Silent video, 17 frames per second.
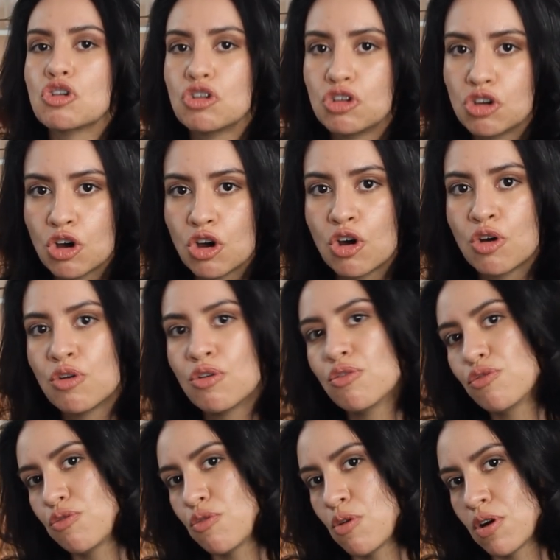go
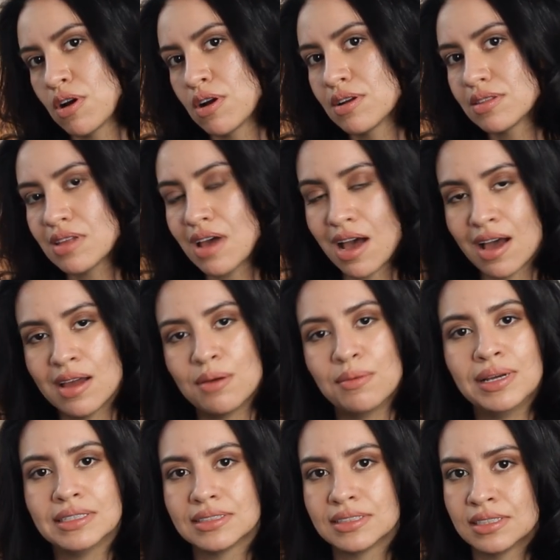for the
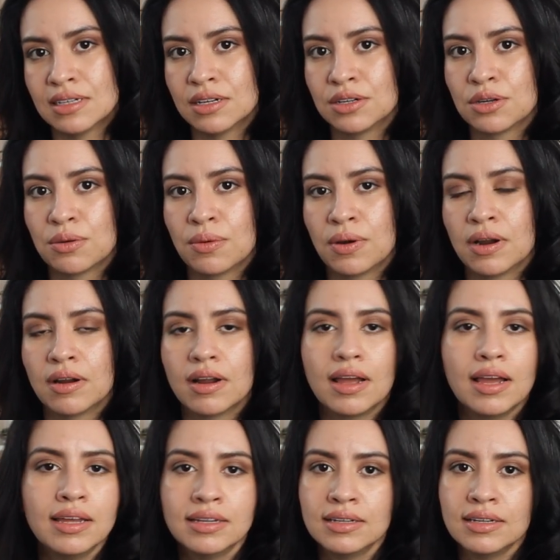high-waisted underwear,
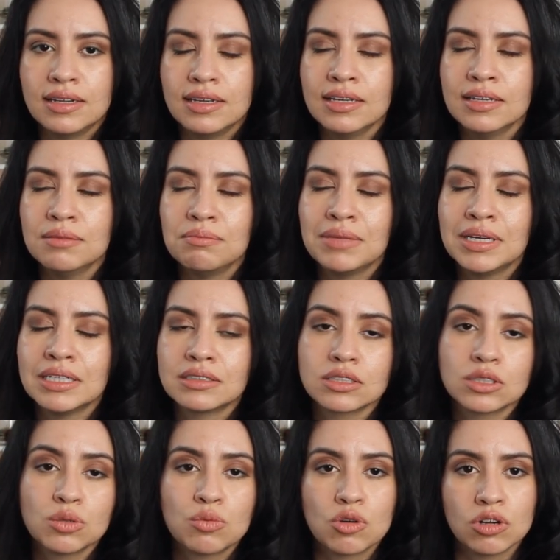and it
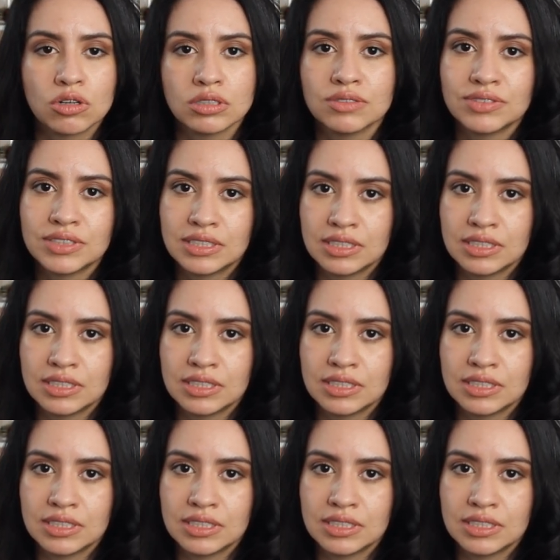makes the world of a